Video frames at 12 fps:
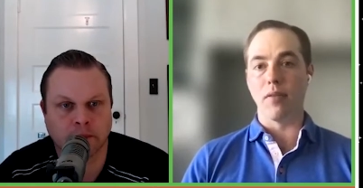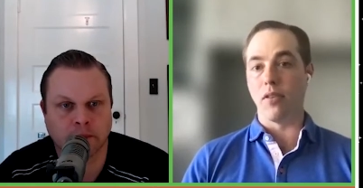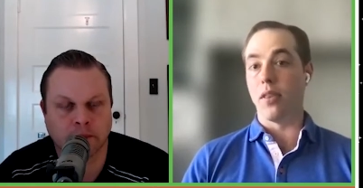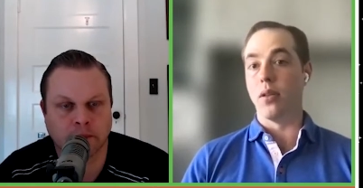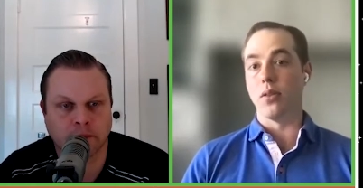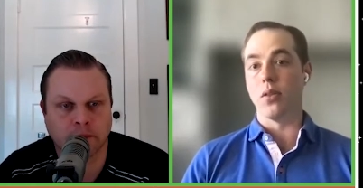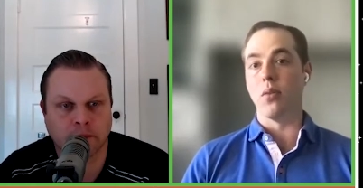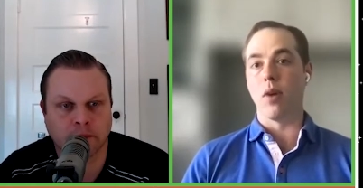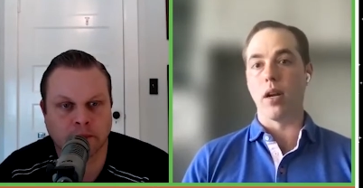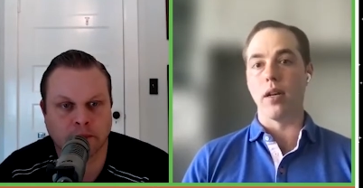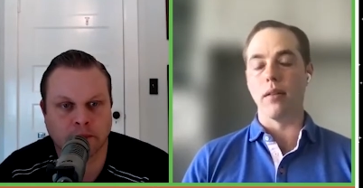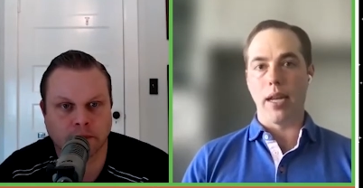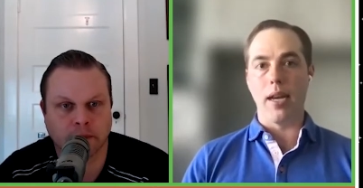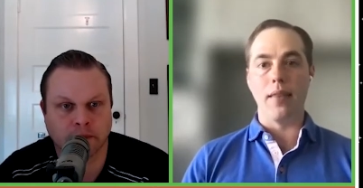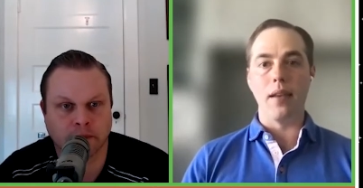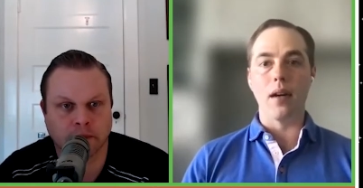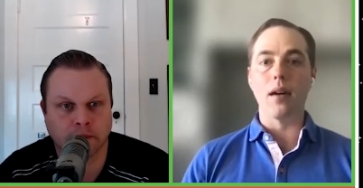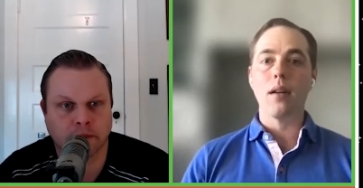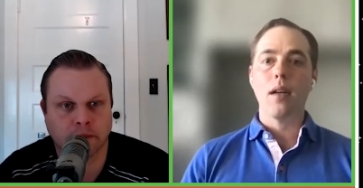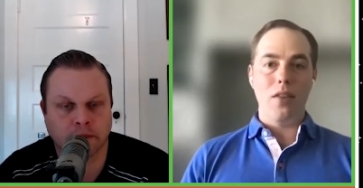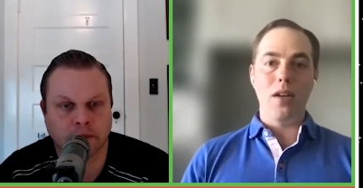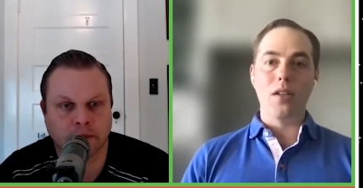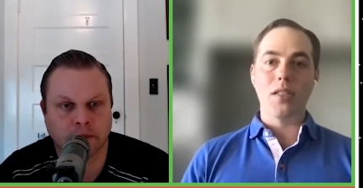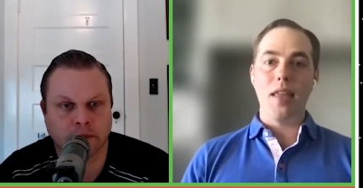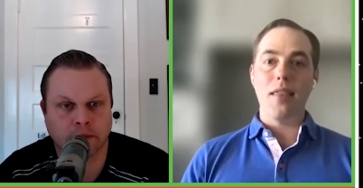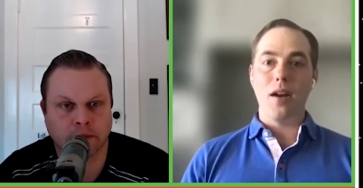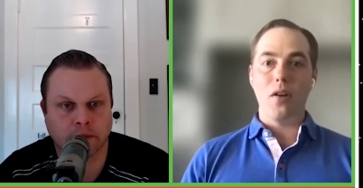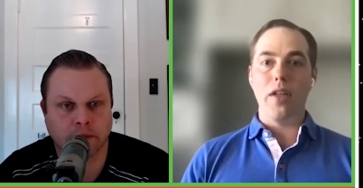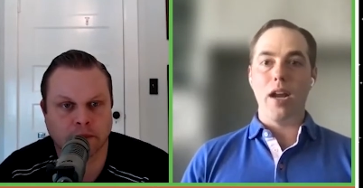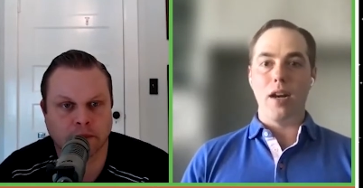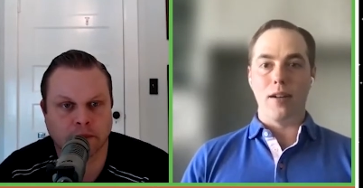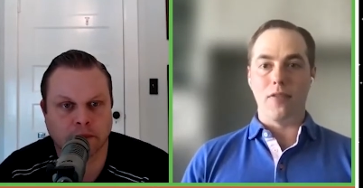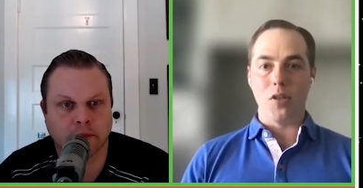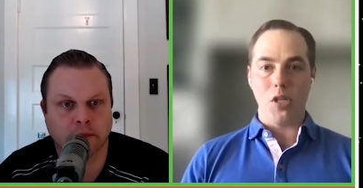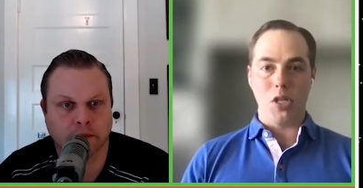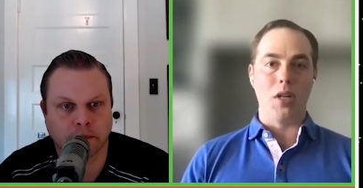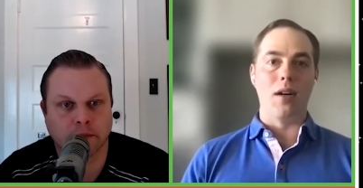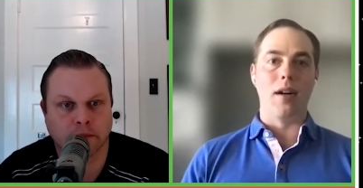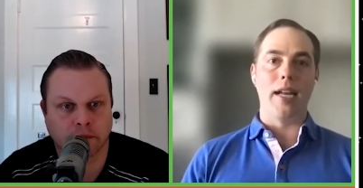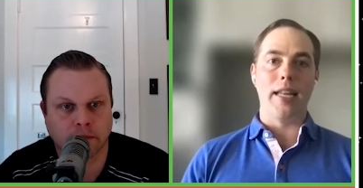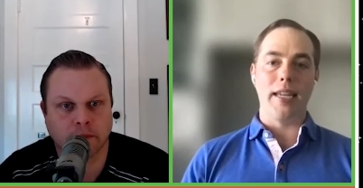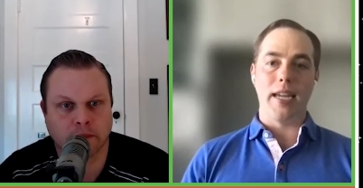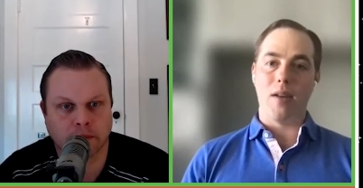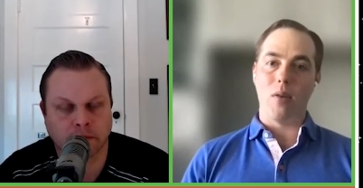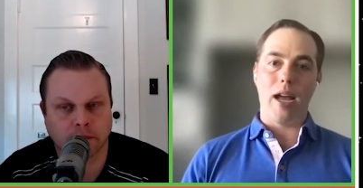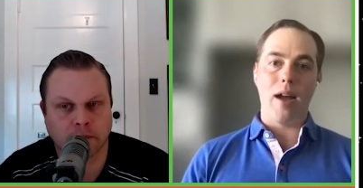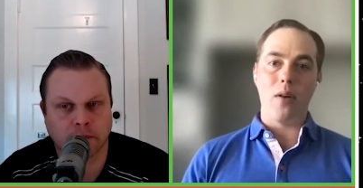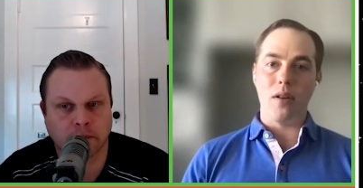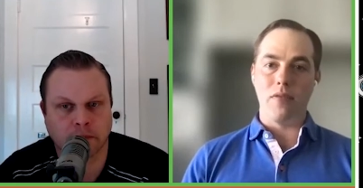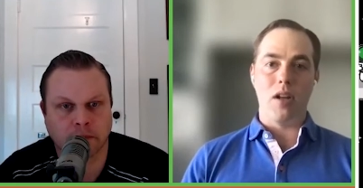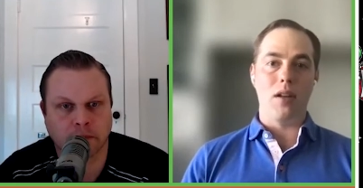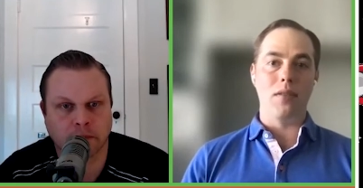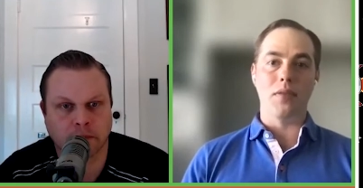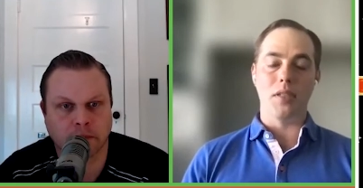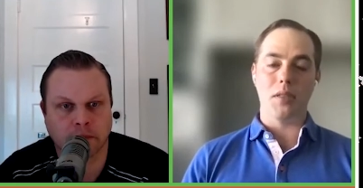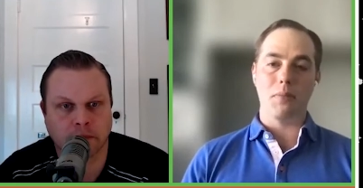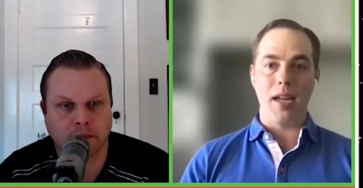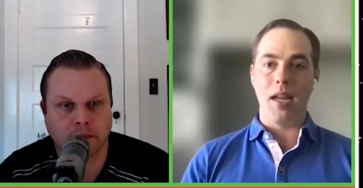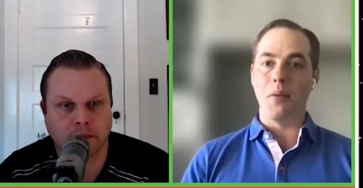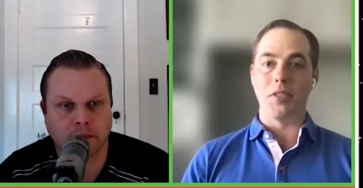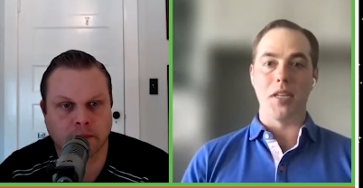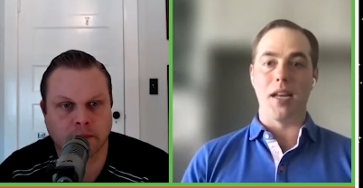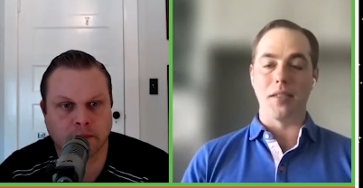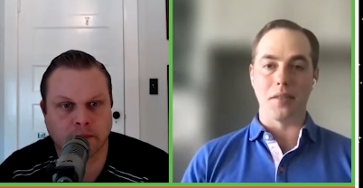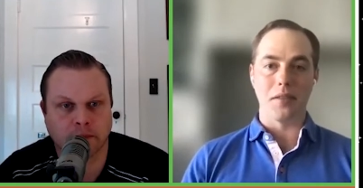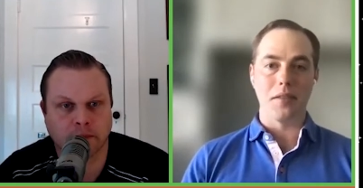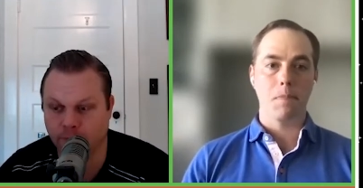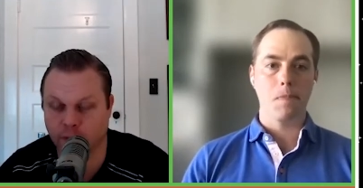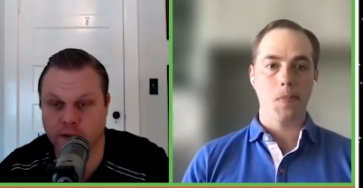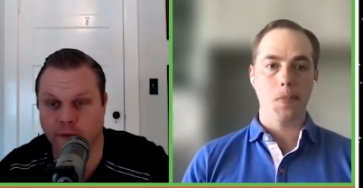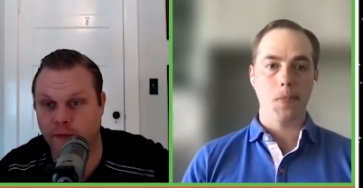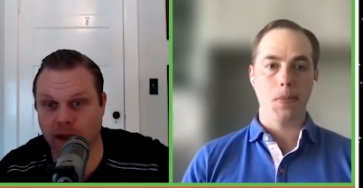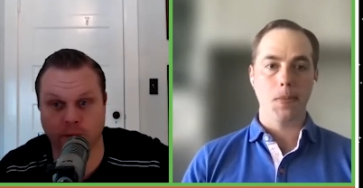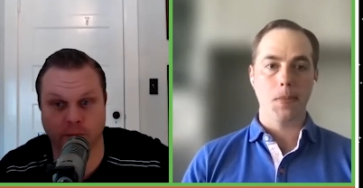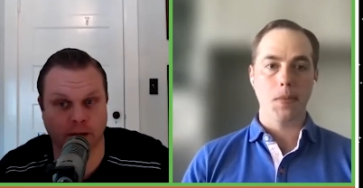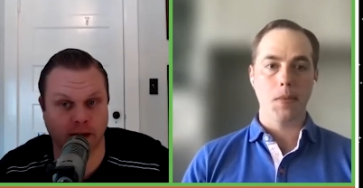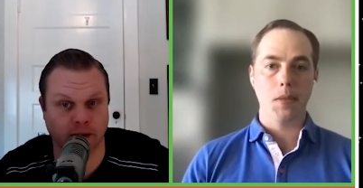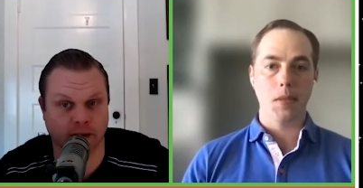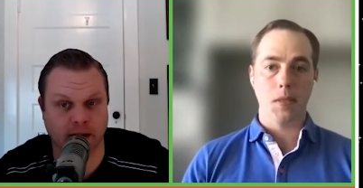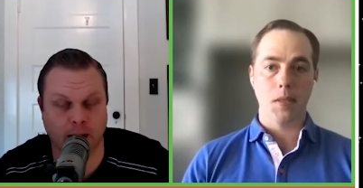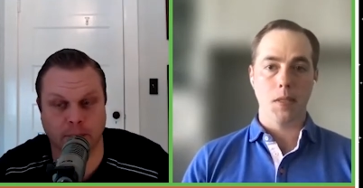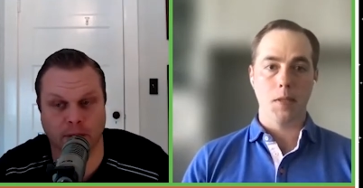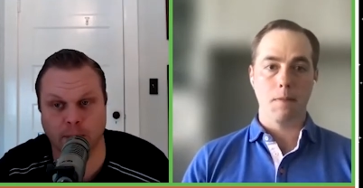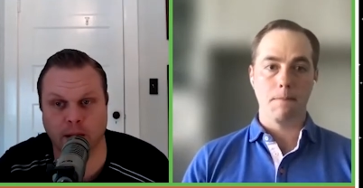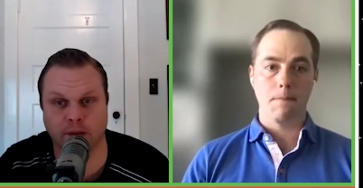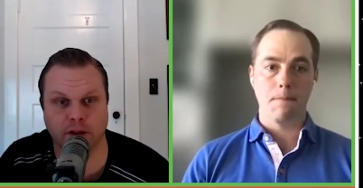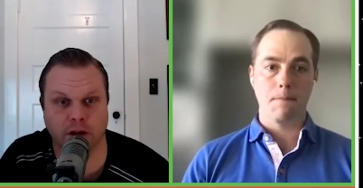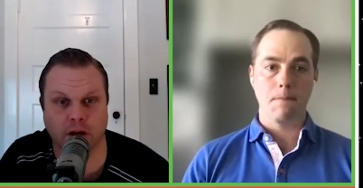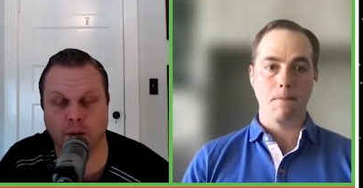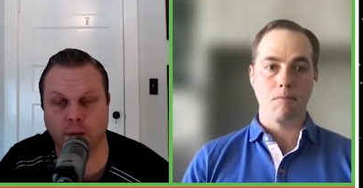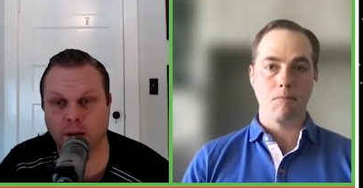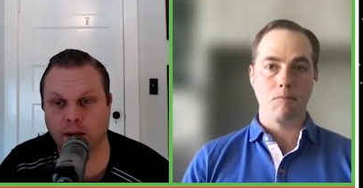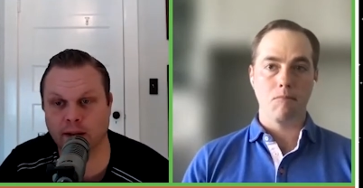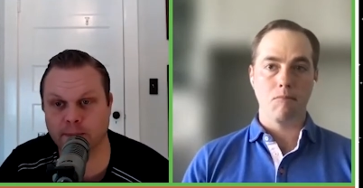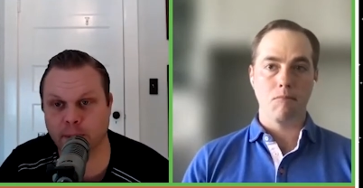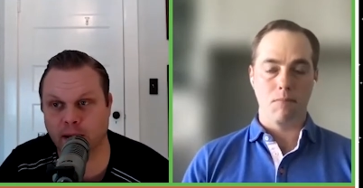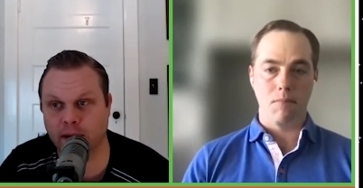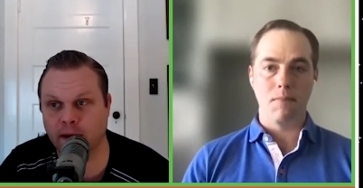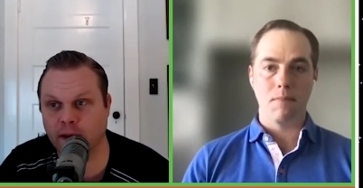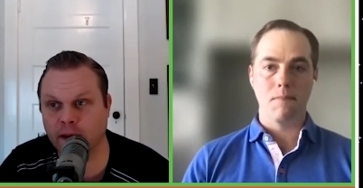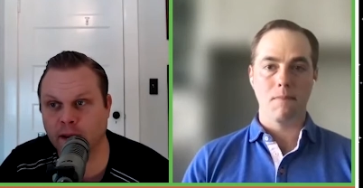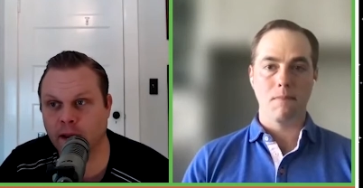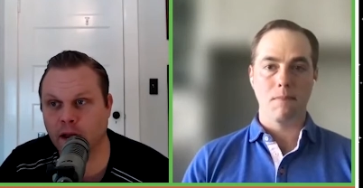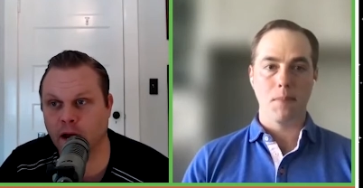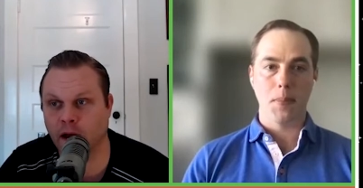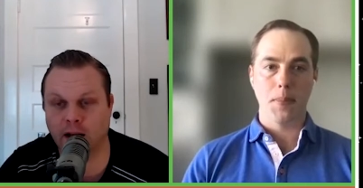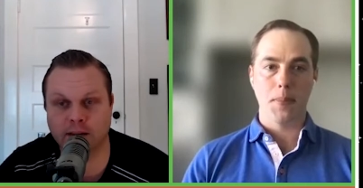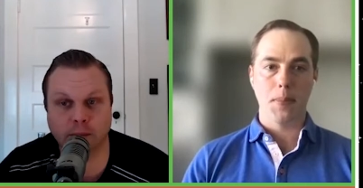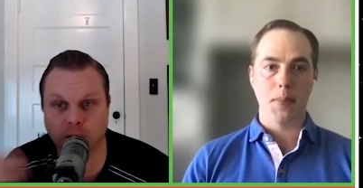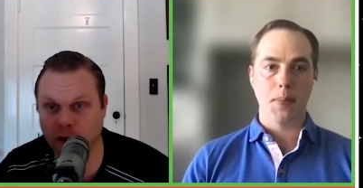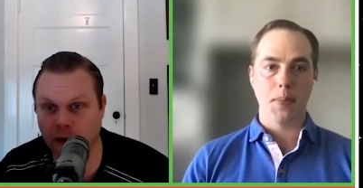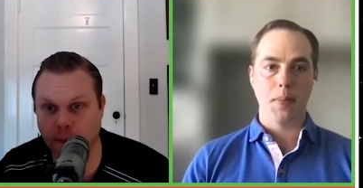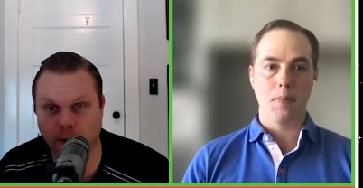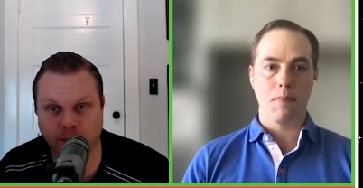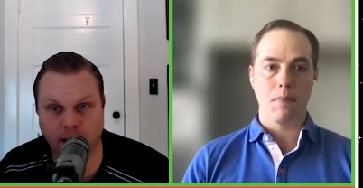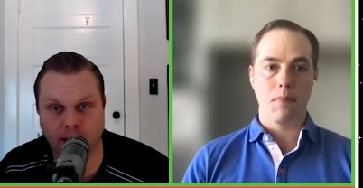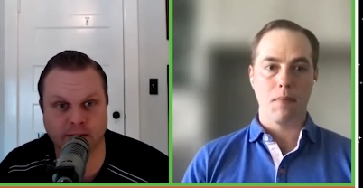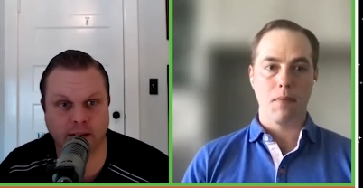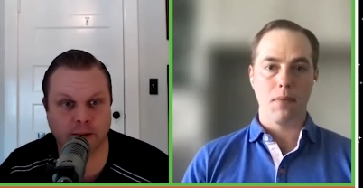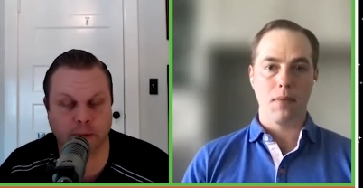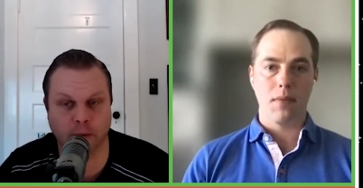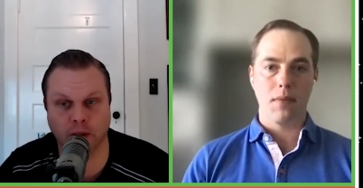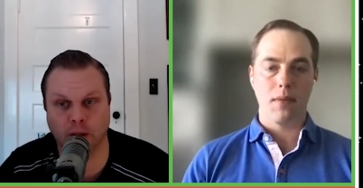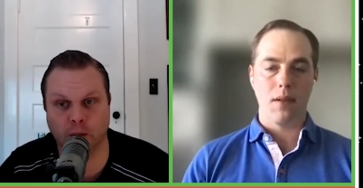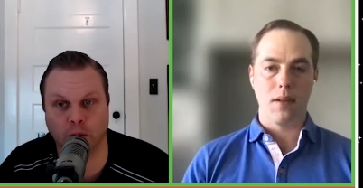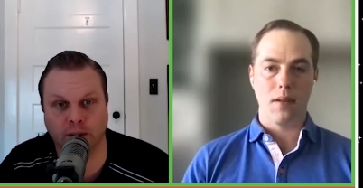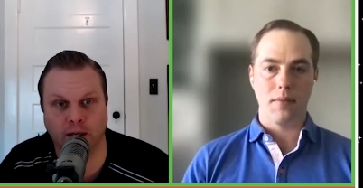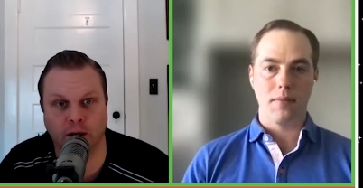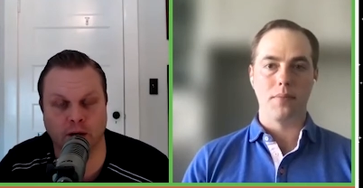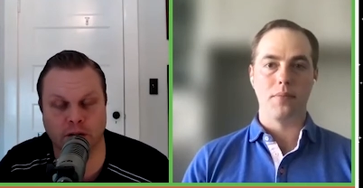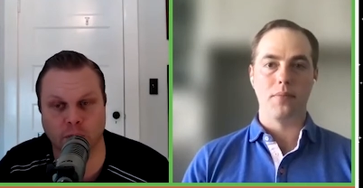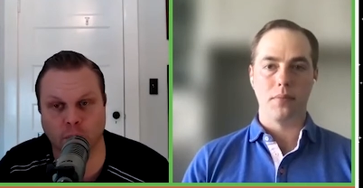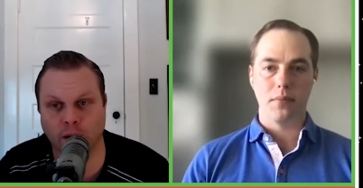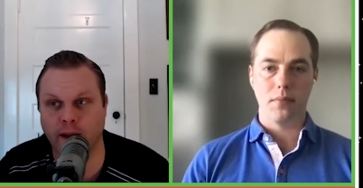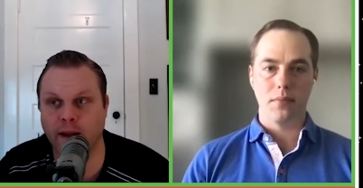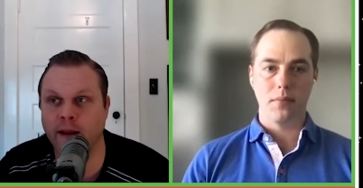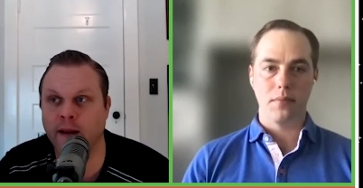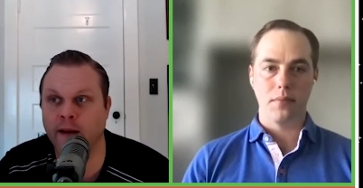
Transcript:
Speaker 1: for those who want to get in there. There's a there there for sure. I think how it evolves, anyone's guess.
Speaker 2: First off, thank you for taking the time to come on the show. It's been awesome to learn about Facet. It's been really cool to hear your story.